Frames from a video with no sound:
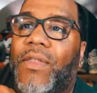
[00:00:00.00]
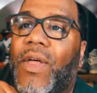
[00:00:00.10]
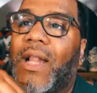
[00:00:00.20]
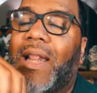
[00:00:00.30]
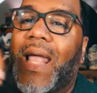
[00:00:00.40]

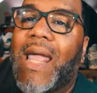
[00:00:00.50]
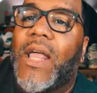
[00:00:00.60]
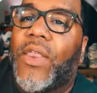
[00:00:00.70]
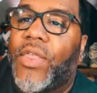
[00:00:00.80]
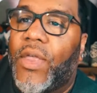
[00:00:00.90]

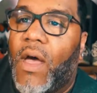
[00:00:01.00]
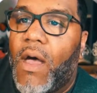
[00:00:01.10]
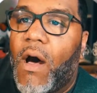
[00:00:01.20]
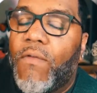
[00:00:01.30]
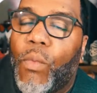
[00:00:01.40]
length
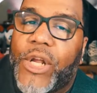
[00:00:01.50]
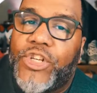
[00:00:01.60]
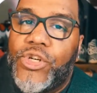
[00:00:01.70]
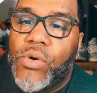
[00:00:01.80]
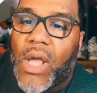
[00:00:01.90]
of
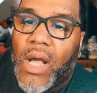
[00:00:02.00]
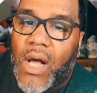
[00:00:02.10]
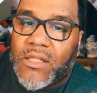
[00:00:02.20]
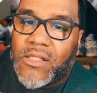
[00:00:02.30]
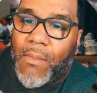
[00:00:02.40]
which you can
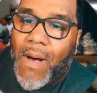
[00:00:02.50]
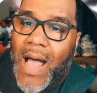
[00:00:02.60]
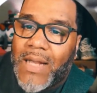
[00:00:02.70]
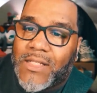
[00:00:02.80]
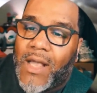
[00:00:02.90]

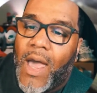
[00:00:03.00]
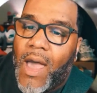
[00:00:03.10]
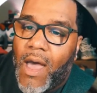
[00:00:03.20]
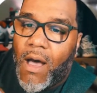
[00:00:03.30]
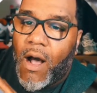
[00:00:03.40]
customize
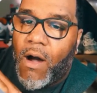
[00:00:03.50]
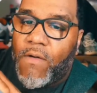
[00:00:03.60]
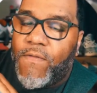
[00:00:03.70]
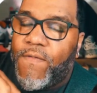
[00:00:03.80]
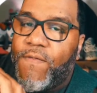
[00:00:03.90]

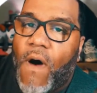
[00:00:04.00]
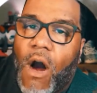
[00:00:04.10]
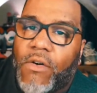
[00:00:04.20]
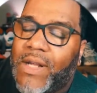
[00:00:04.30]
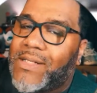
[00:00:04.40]

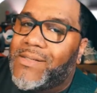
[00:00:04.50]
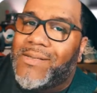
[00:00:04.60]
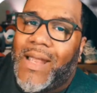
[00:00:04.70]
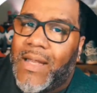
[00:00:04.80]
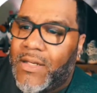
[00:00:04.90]
far
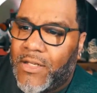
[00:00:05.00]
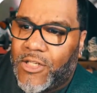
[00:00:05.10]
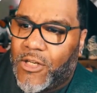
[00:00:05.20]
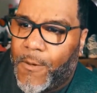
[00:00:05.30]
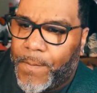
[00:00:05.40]

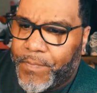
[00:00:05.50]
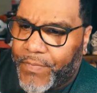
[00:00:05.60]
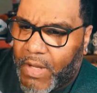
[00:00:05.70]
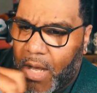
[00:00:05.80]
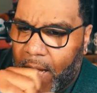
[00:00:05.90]
extends
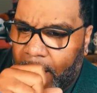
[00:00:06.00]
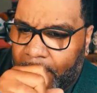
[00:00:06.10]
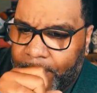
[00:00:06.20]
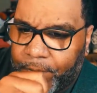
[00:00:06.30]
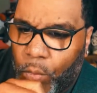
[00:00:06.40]

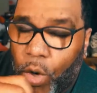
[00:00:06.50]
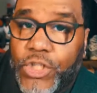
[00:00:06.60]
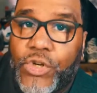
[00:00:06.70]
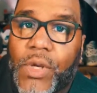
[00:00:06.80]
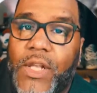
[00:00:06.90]

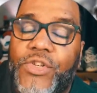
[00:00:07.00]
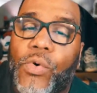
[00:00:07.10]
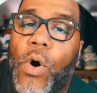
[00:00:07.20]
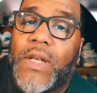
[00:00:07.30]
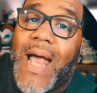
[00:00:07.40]
what you can
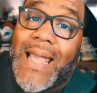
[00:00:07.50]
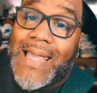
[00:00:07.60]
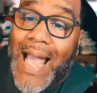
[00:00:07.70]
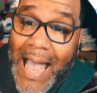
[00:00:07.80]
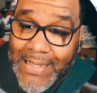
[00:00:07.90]
do on
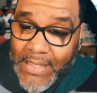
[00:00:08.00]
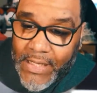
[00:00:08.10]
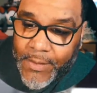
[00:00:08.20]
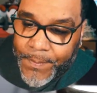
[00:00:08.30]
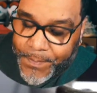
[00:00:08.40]
Nike ID.